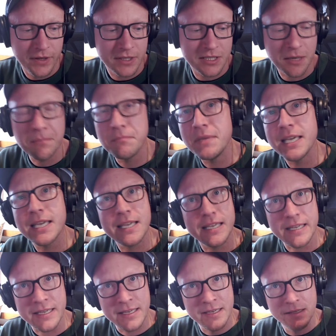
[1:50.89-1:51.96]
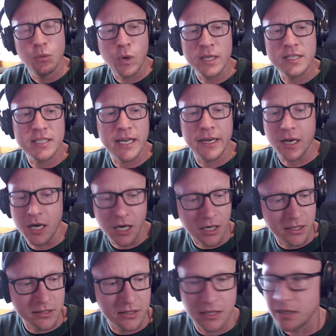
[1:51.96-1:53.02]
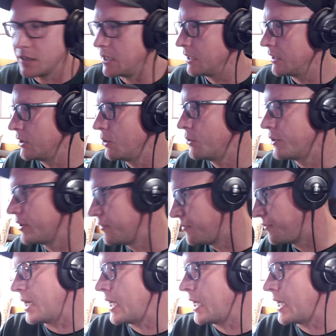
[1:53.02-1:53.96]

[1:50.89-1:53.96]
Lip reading: To me, once I'd hucked a load of